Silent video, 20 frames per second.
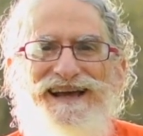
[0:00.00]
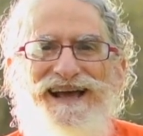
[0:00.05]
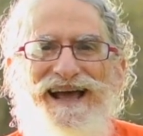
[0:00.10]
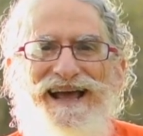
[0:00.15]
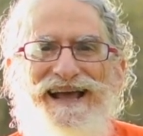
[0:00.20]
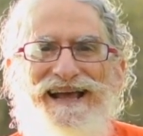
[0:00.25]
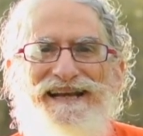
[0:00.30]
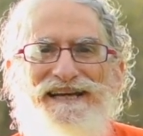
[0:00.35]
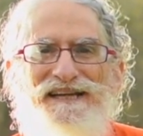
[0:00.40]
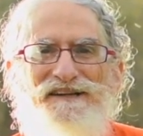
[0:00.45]

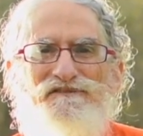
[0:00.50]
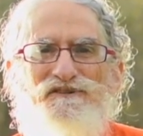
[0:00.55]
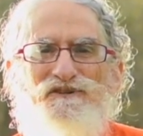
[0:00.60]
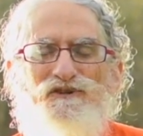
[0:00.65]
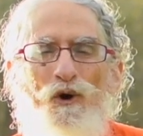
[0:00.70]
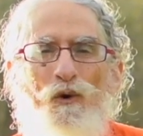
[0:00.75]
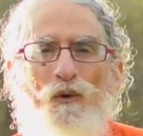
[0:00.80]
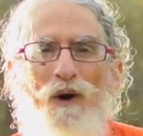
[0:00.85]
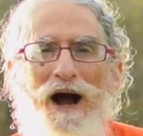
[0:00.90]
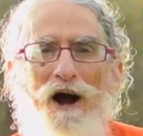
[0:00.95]
And if
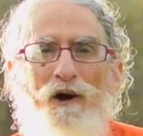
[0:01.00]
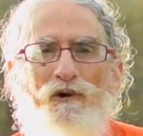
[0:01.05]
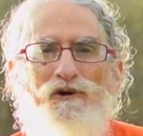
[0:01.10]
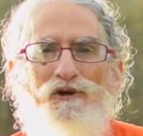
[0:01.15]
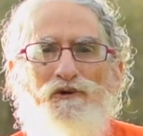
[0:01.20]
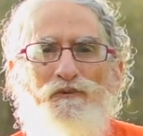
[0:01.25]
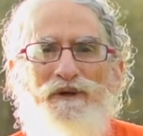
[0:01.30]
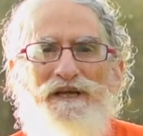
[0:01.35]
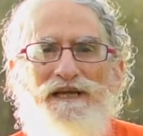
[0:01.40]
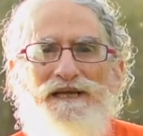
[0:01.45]
so, how
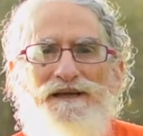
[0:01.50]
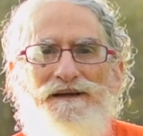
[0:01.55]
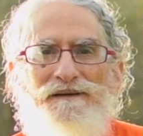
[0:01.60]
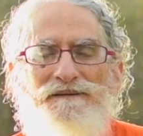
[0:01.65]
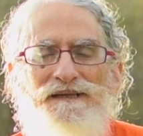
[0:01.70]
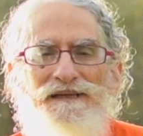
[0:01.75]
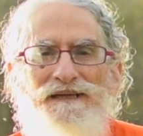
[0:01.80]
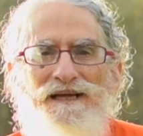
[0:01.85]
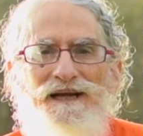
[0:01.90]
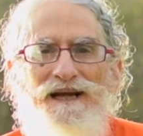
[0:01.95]
could we
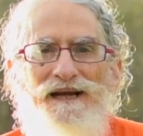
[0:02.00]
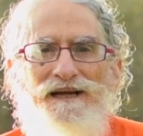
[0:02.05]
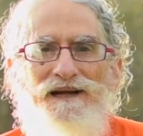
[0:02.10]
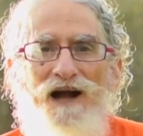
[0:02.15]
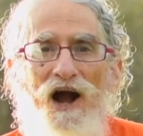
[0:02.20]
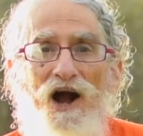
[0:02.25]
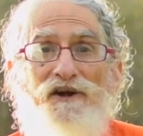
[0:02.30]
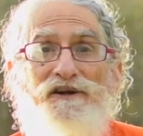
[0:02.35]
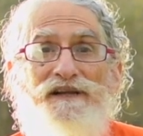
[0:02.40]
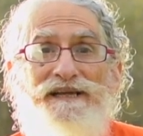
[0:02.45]

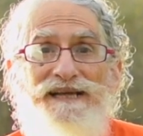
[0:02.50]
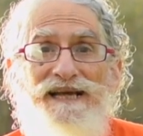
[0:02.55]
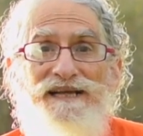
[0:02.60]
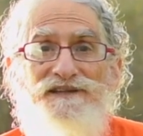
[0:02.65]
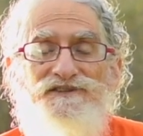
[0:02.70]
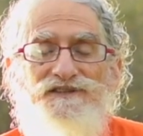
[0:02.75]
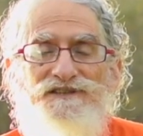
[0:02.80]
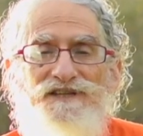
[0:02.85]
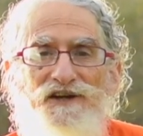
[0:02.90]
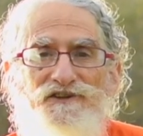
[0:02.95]
guard
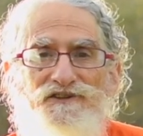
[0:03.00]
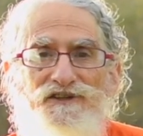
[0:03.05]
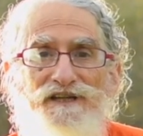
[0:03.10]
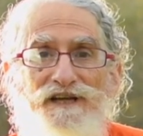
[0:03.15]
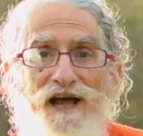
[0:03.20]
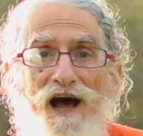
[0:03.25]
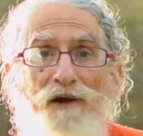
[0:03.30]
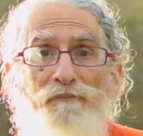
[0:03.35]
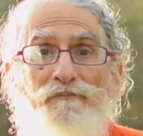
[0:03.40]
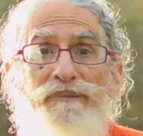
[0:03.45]
against such an
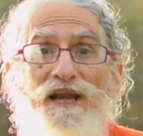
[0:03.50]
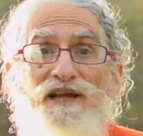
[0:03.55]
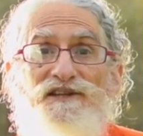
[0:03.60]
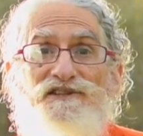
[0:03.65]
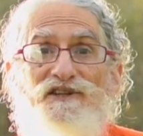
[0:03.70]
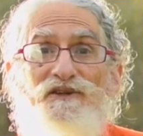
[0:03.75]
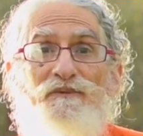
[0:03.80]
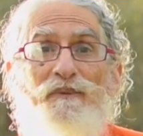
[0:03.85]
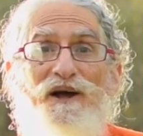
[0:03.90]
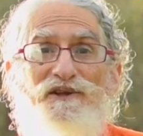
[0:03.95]

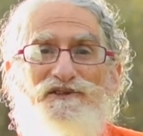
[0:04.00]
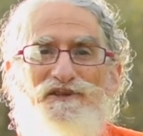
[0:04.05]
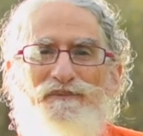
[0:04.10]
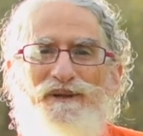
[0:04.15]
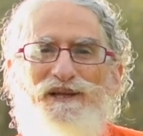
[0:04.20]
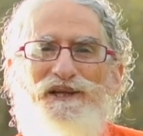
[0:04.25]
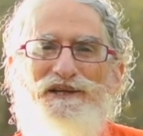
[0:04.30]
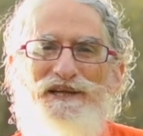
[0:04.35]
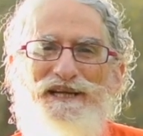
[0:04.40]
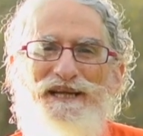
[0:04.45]
unpleasant
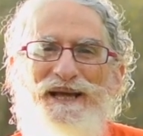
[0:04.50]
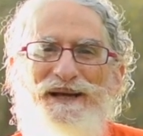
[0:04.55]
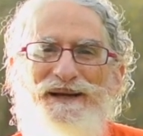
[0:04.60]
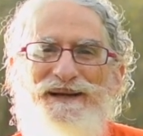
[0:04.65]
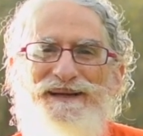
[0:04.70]
possibility?